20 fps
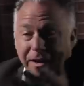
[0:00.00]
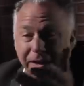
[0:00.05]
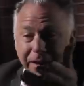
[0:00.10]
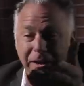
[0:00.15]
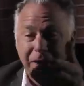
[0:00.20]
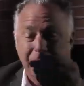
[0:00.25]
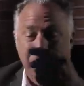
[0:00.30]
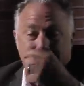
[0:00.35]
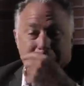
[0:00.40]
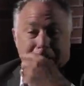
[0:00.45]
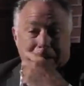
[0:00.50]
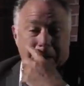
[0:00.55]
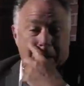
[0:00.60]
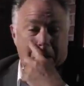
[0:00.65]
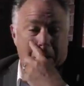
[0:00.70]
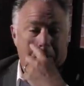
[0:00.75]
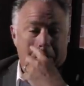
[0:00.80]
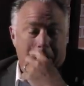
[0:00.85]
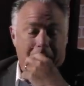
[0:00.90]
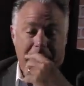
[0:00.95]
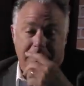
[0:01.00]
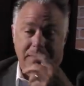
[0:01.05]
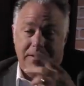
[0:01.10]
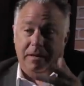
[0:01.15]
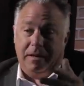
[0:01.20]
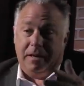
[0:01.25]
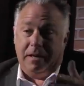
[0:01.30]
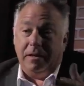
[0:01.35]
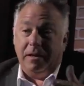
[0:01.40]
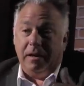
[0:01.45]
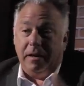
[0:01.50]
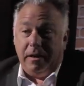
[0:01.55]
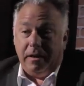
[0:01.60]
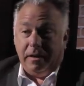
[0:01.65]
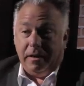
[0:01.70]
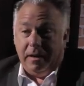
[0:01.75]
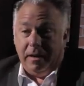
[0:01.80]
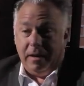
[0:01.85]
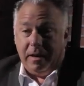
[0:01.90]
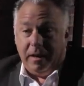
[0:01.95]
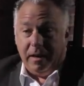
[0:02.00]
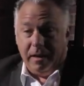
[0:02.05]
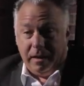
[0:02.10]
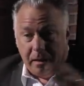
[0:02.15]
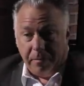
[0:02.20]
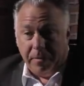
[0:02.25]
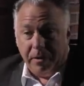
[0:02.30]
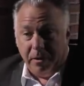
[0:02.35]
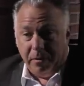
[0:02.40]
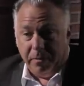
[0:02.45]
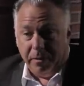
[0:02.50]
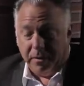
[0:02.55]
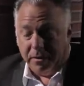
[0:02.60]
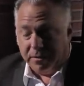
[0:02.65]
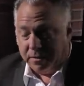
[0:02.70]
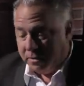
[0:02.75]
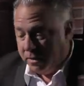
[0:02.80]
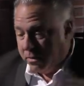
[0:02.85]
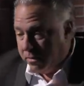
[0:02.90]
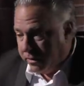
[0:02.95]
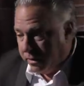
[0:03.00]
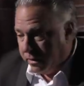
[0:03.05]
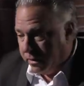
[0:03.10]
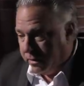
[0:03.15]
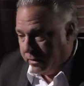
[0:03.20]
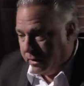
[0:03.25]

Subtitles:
You know what? Because the up here in Minnesota,